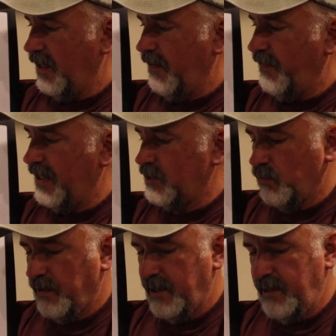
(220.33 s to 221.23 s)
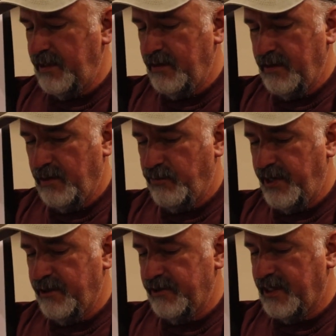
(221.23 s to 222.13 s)
And that's why a
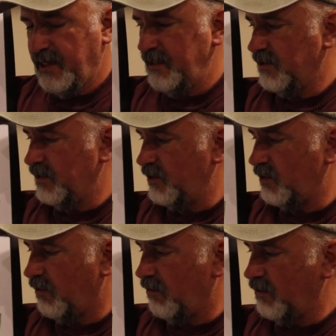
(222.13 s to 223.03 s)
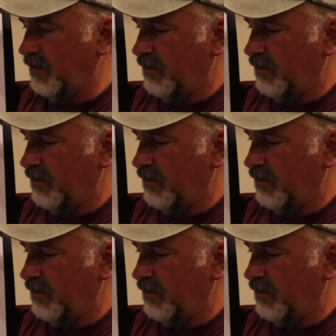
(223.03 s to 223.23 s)
breaker tie is installed